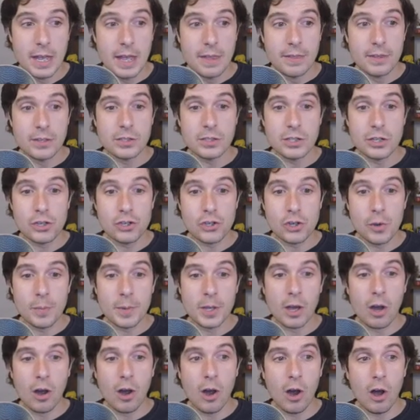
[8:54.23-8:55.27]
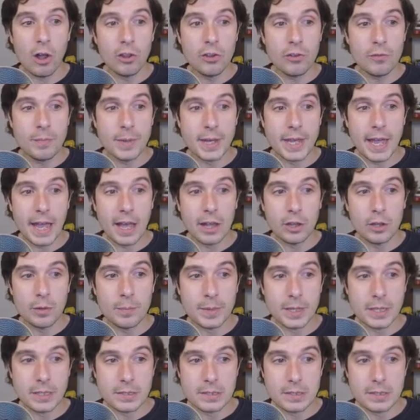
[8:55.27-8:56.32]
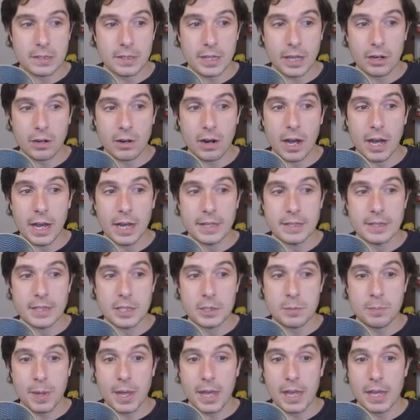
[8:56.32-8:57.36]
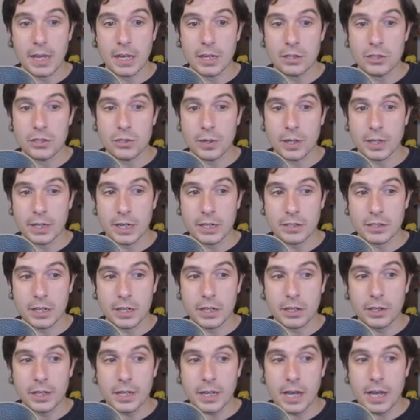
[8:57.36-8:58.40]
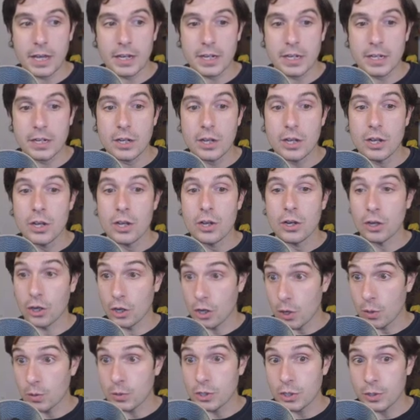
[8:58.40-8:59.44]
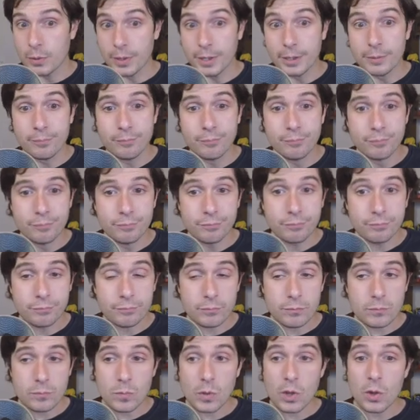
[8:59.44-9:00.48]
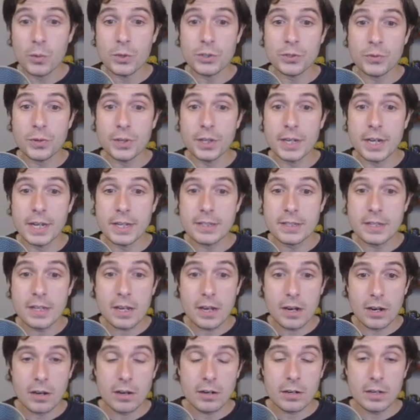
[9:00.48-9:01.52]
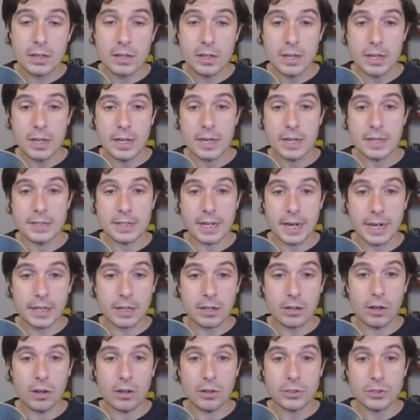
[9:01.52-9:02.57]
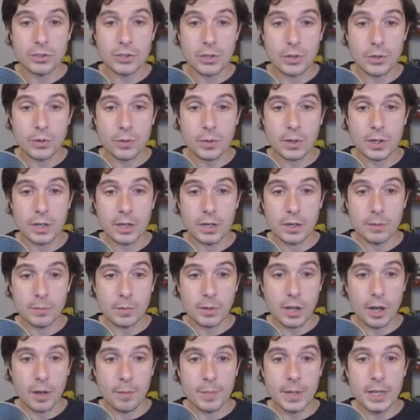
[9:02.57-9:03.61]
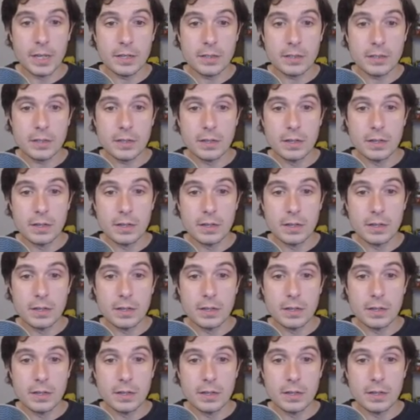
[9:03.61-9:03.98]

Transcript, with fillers: This is going to show me all of my elements that are on this page. So I can actually click on it, go to it. What's really nice here is that I can also um, come in,